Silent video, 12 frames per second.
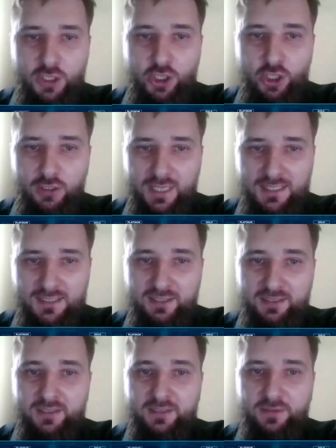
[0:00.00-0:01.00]
short
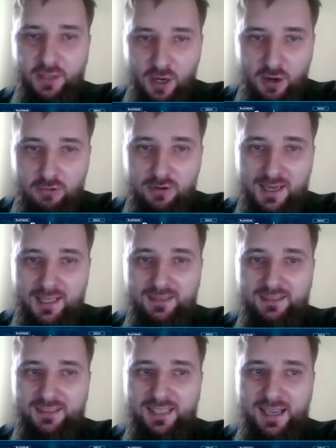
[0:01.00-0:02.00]
answer is no,
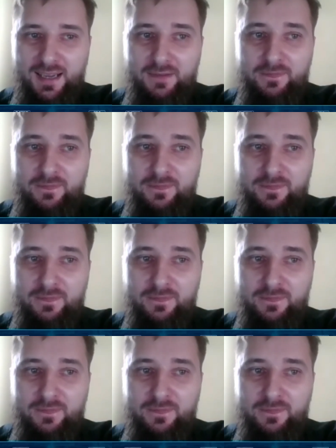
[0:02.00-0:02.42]
and the